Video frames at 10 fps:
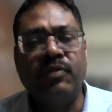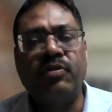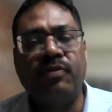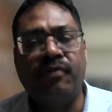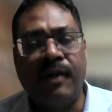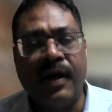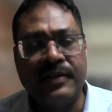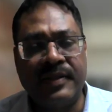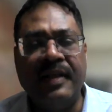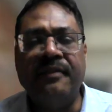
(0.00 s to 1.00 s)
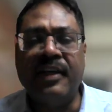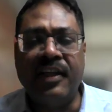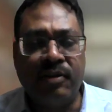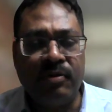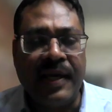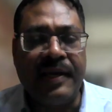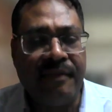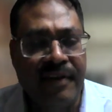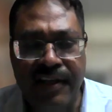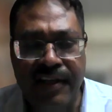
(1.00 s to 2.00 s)
you to France, and one to
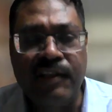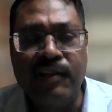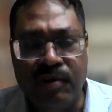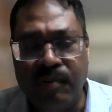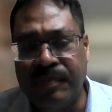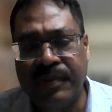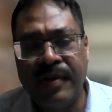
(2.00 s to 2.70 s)
anywhere in Europe.